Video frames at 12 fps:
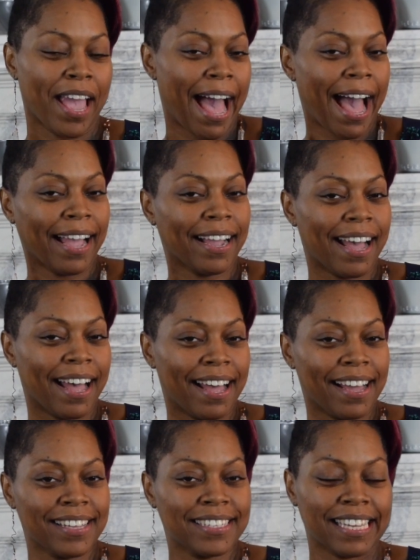Hi
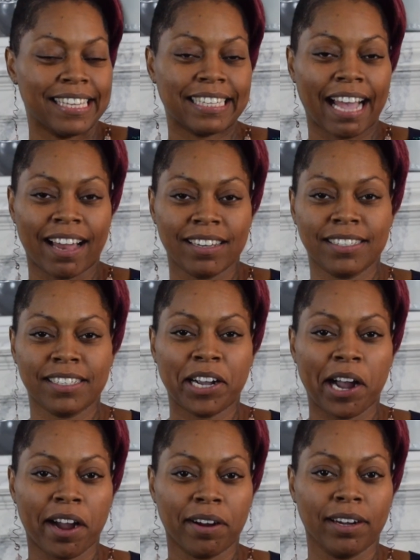guys, it's Goddess
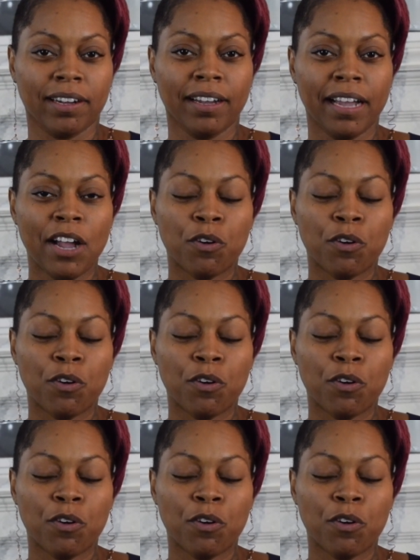Takara.